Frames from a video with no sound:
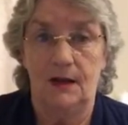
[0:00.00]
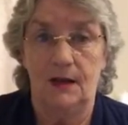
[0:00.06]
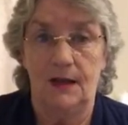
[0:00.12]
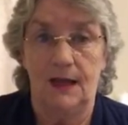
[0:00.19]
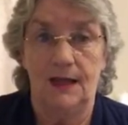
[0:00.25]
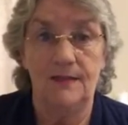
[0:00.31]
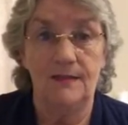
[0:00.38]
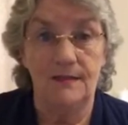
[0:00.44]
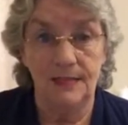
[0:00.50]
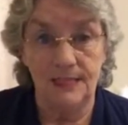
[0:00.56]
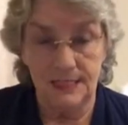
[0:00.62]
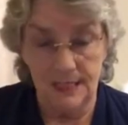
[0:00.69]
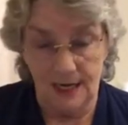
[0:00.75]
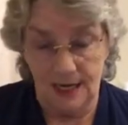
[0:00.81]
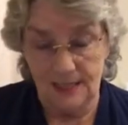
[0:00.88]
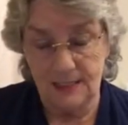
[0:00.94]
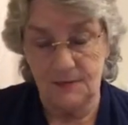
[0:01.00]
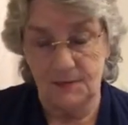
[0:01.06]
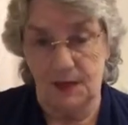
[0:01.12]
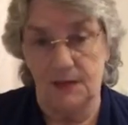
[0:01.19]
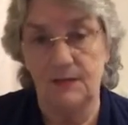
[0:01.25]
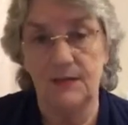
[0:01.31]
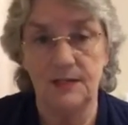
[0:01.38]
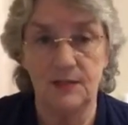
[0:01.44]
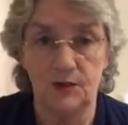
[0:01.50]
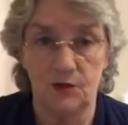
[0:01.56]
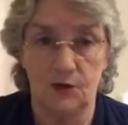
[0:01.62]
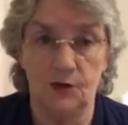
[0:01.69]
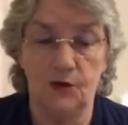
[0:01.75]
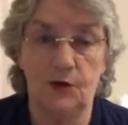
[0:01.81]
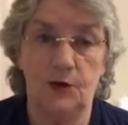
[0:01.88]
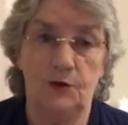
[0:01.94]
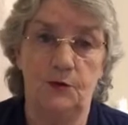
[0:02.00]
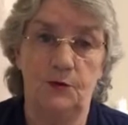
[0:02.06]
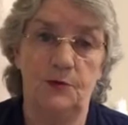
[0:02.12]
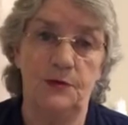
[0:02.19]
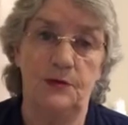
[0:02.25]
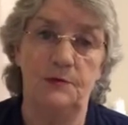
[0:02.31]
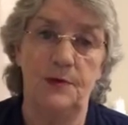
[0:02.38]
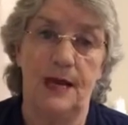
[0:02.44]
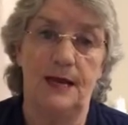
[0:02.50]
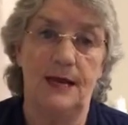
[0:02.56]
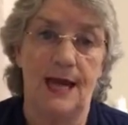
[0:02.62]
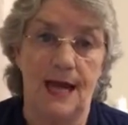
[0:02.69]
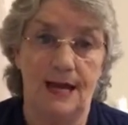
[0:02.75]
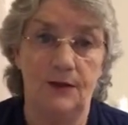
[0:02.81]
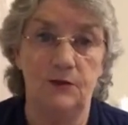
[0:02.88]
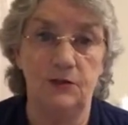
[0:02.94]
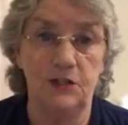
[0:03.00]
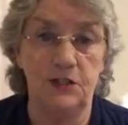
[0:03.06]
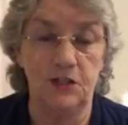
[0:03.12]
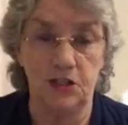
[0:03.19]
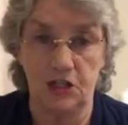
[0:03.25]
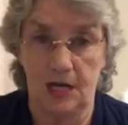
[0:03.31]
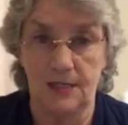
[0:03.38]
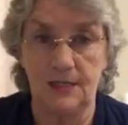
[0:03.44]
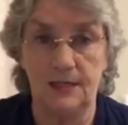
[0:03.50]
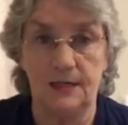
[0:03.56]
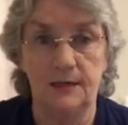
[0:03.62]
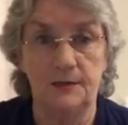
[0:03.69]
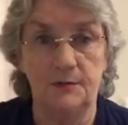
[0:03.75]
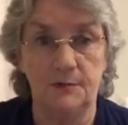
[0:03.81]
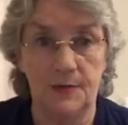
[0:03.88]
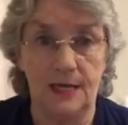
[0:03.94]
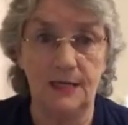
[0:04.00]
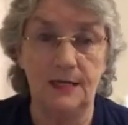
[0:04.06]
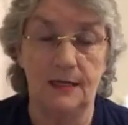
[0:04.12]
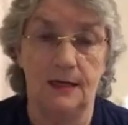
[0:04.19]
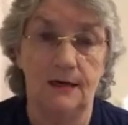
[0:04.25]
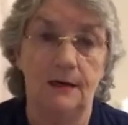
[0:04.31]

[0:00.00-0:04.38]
And this last month, his talk was about how to shatter matter.